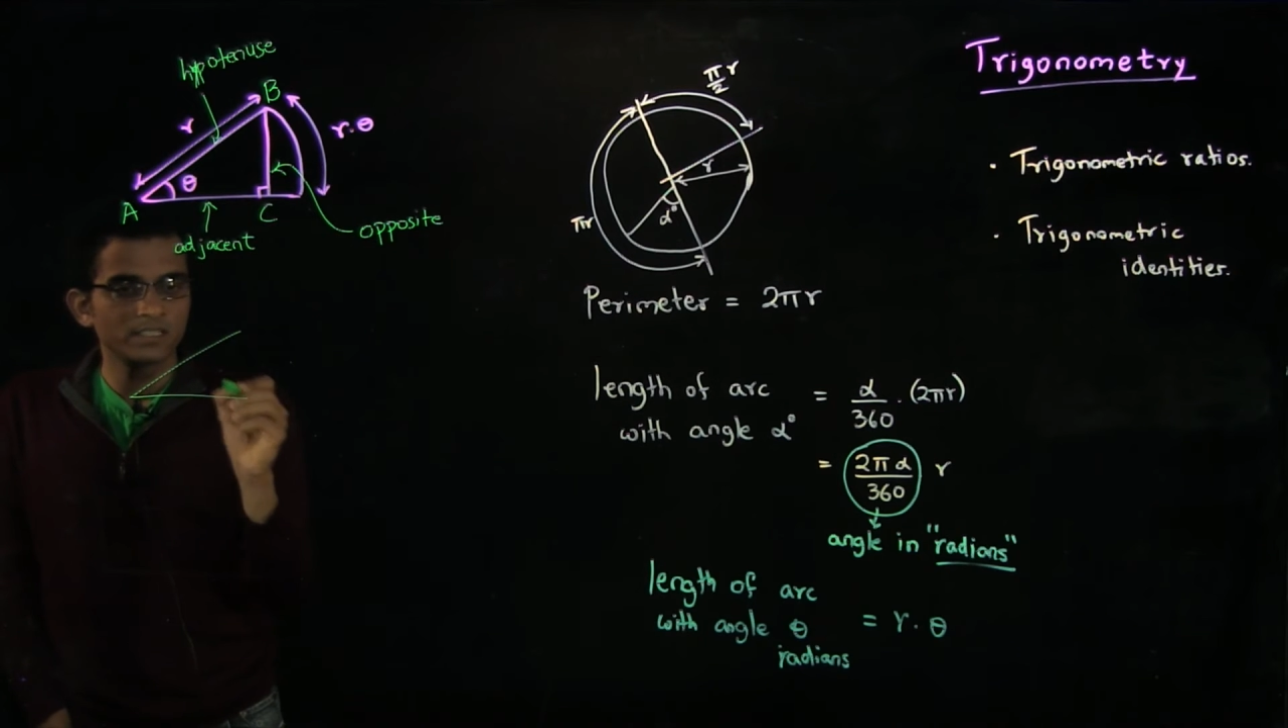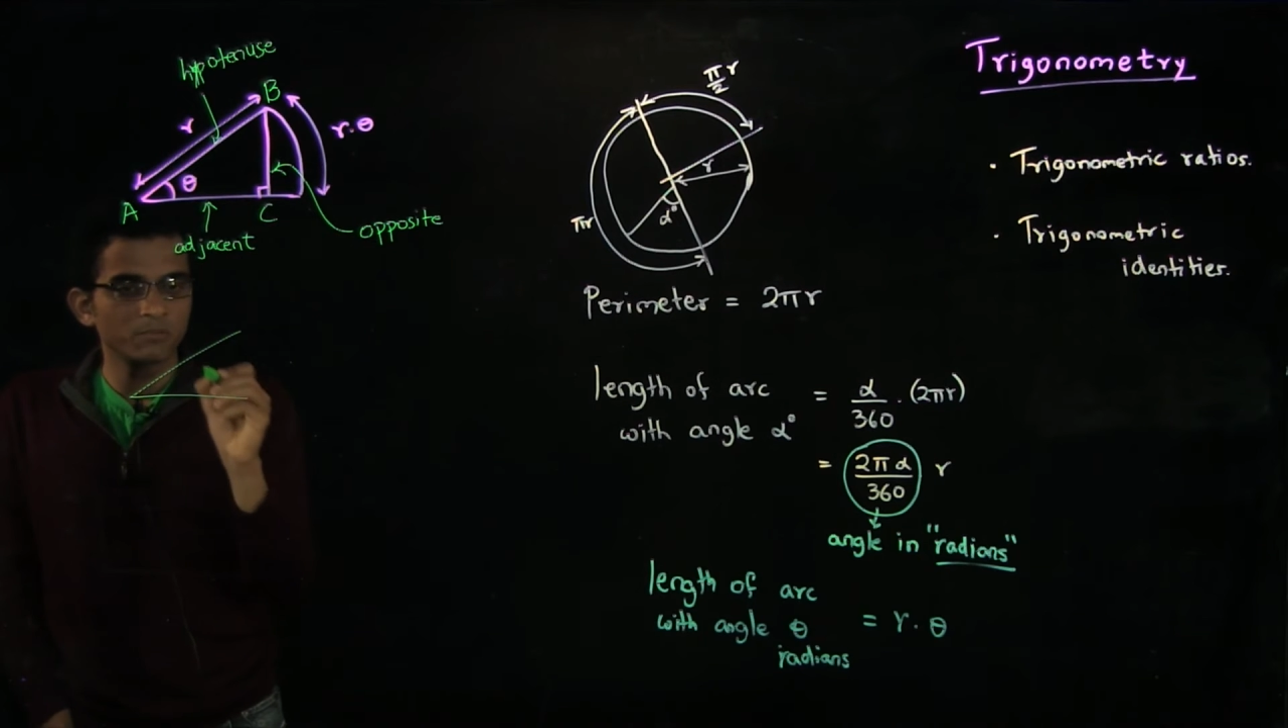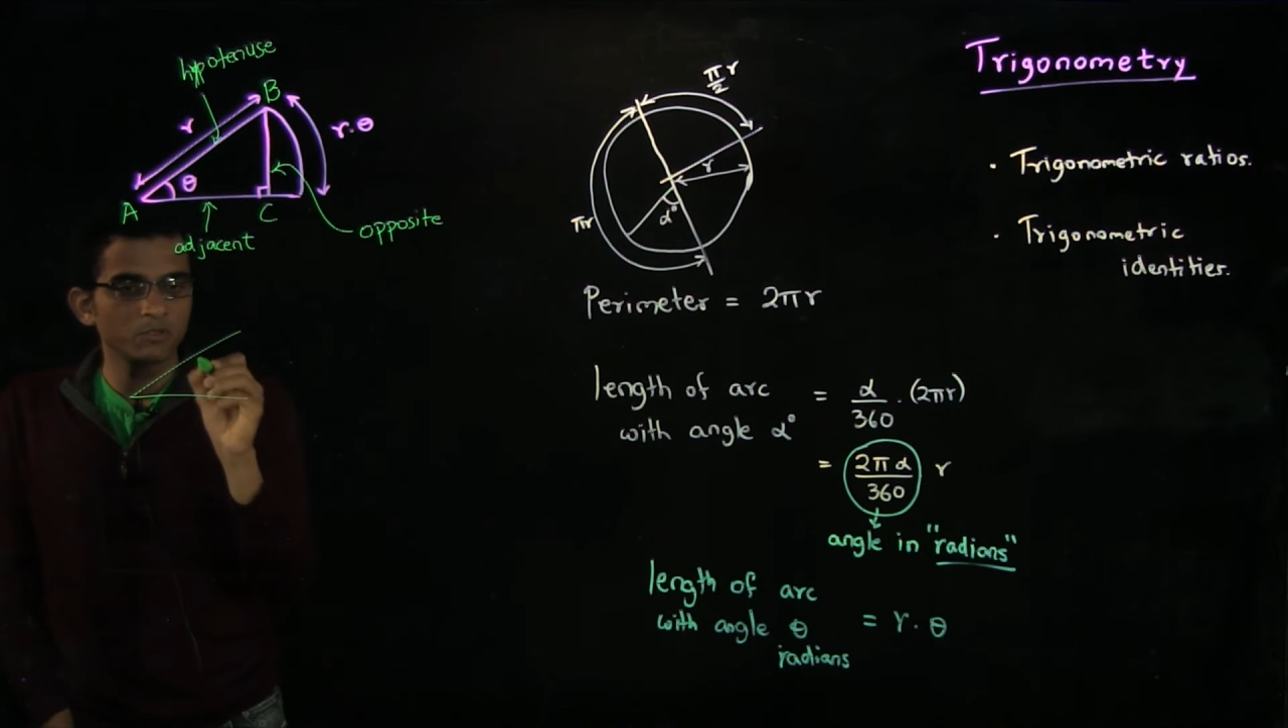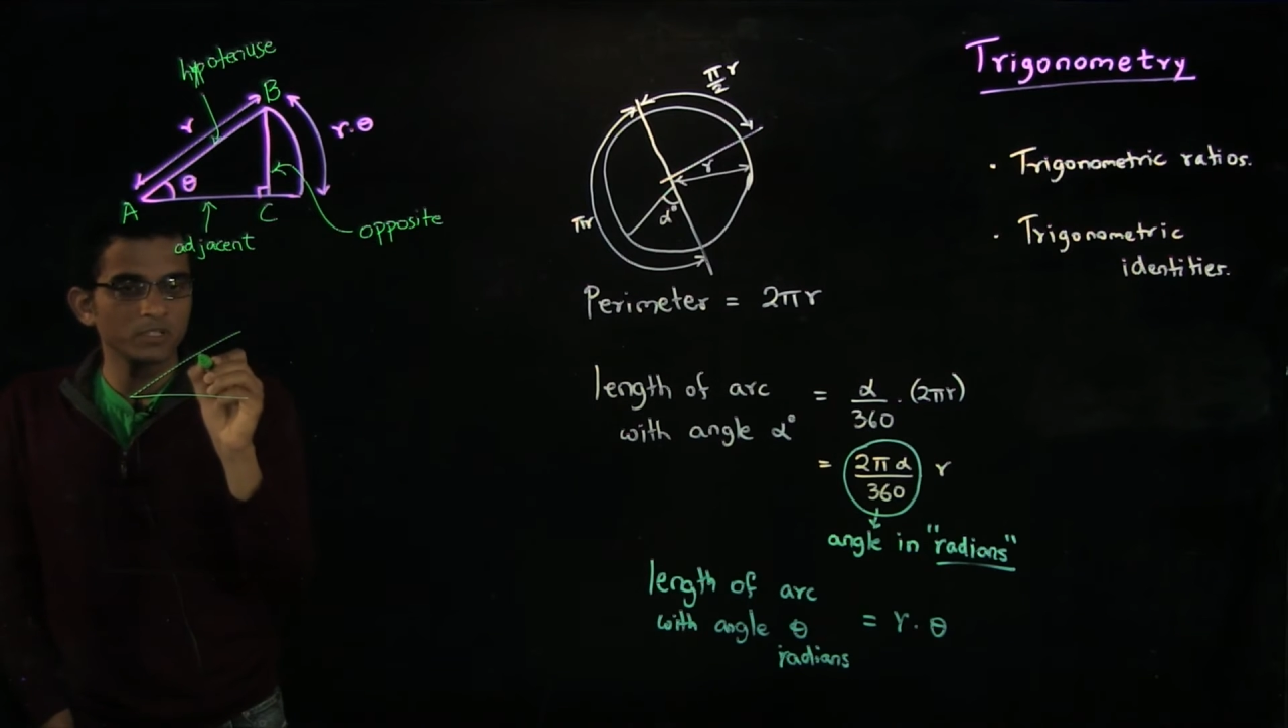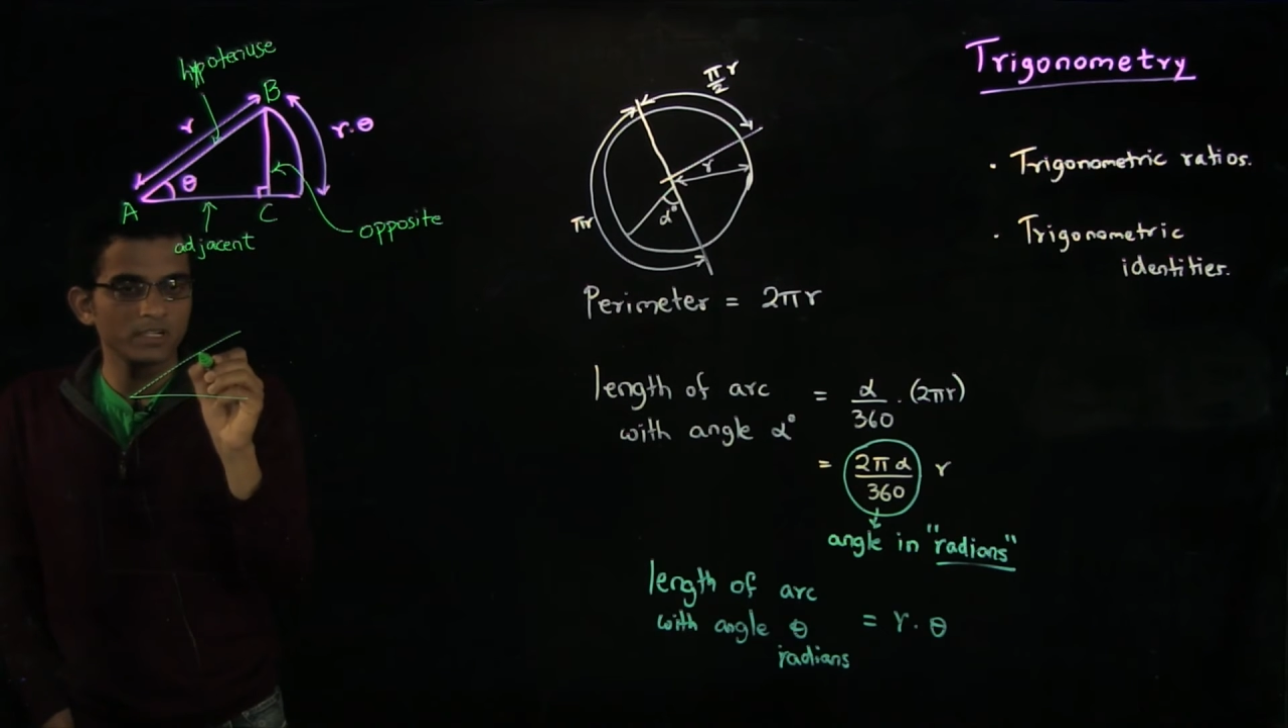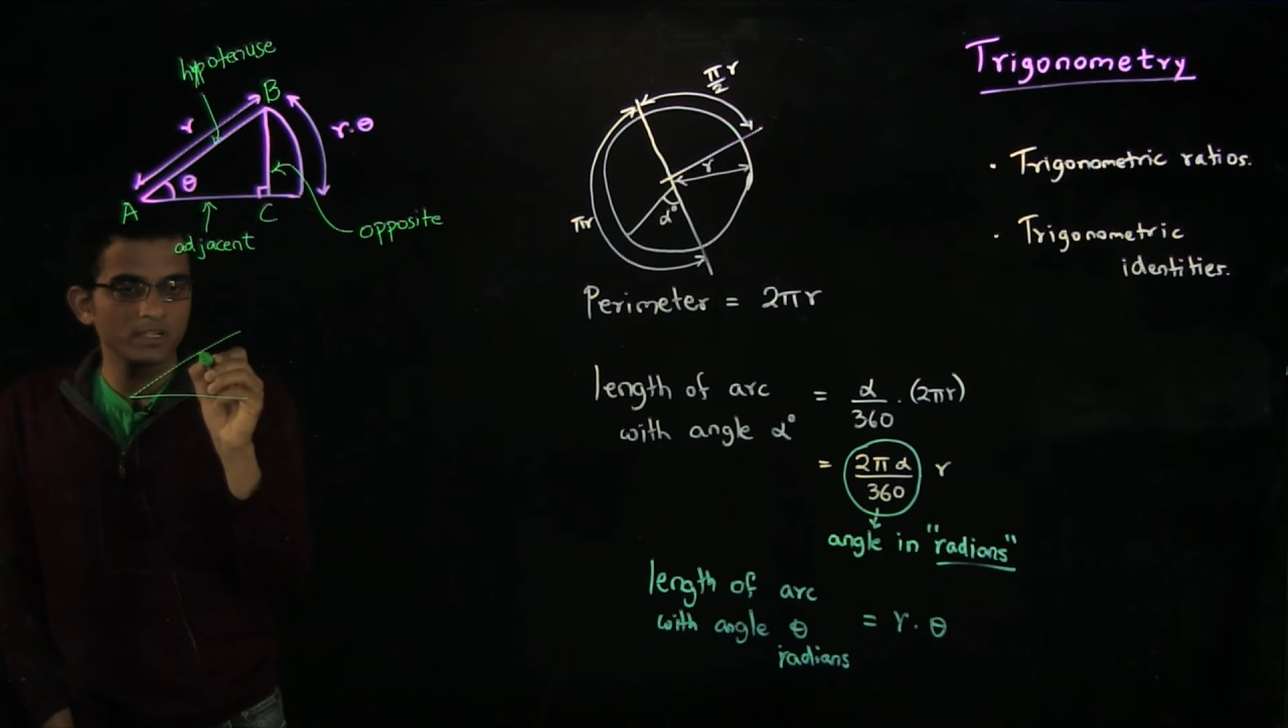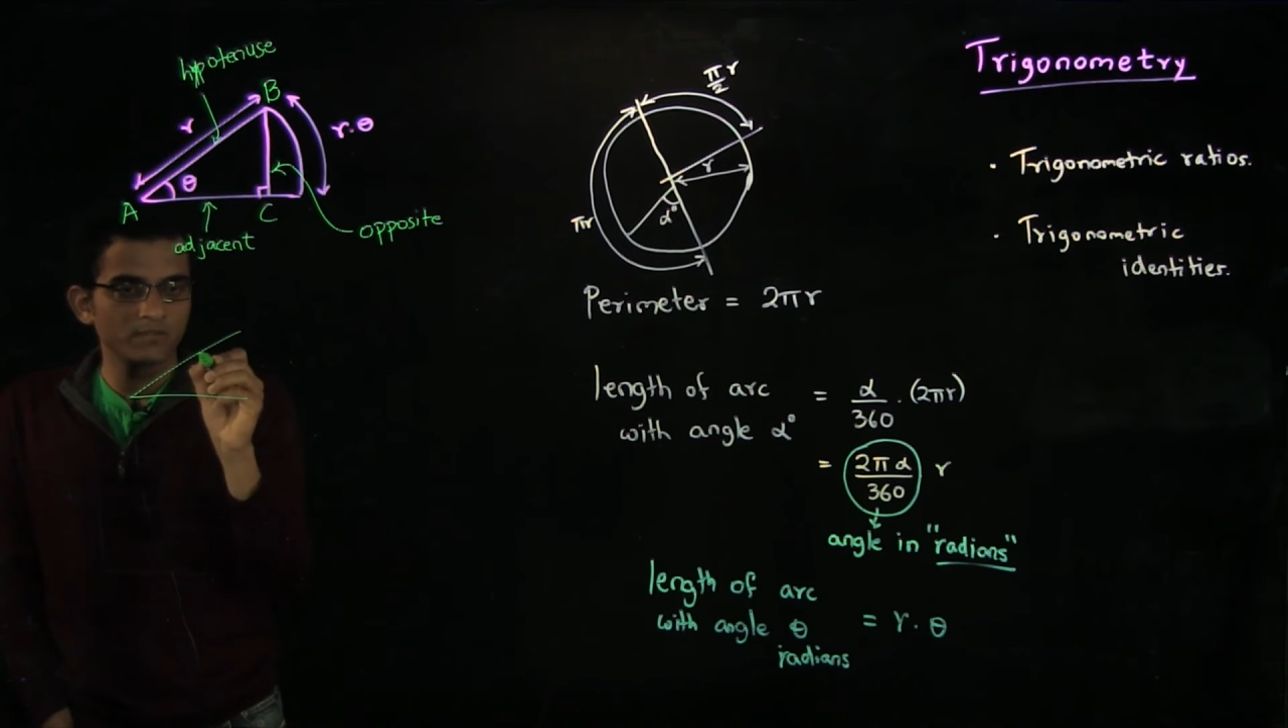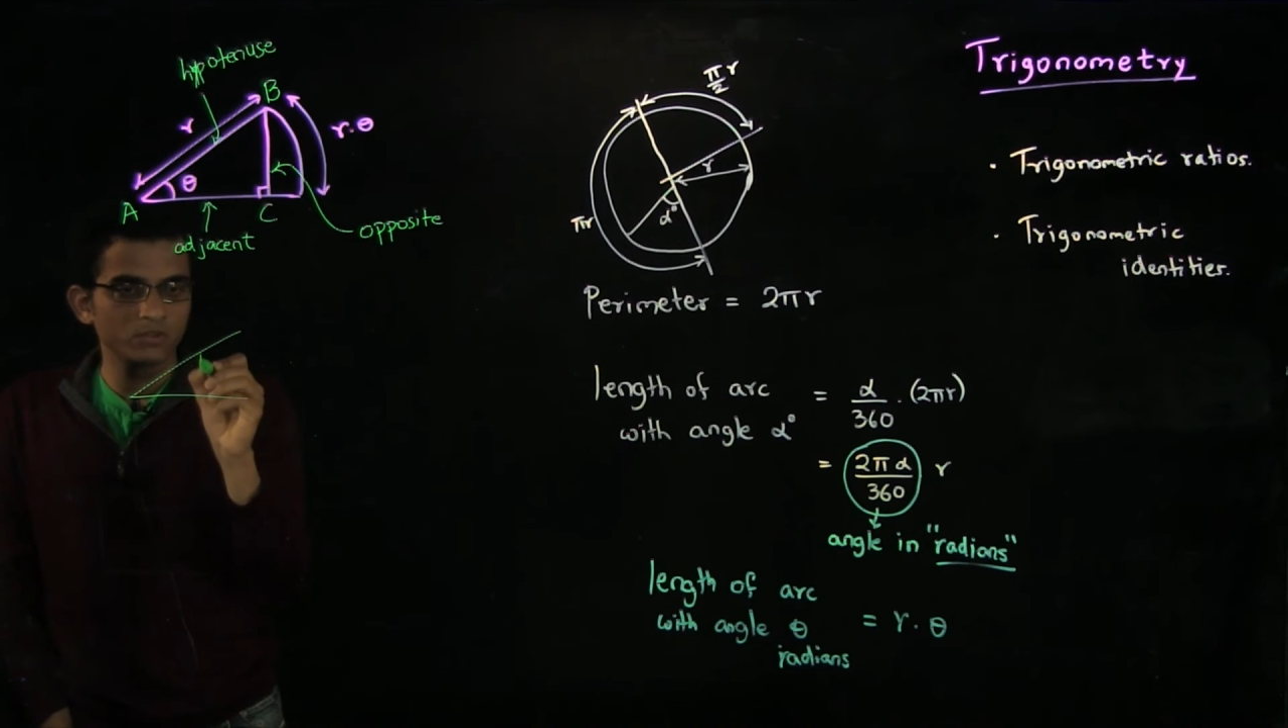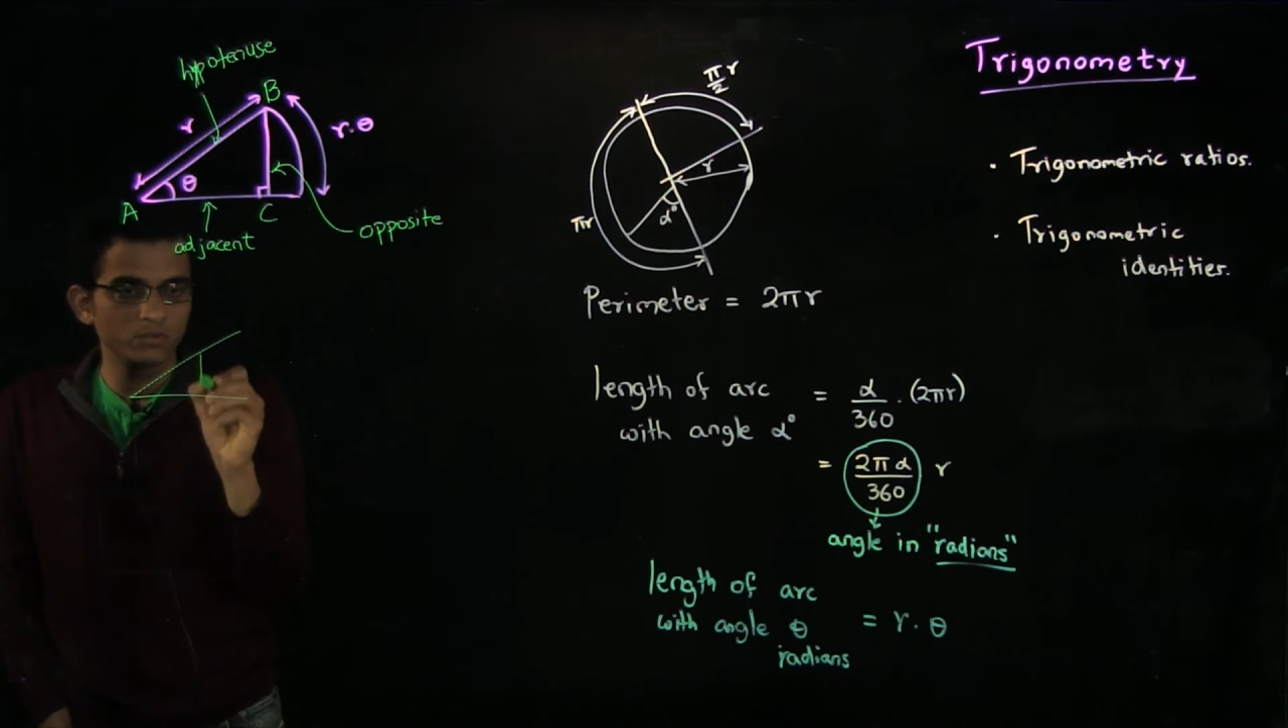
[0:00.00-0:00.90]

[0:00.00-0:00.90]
suppose I have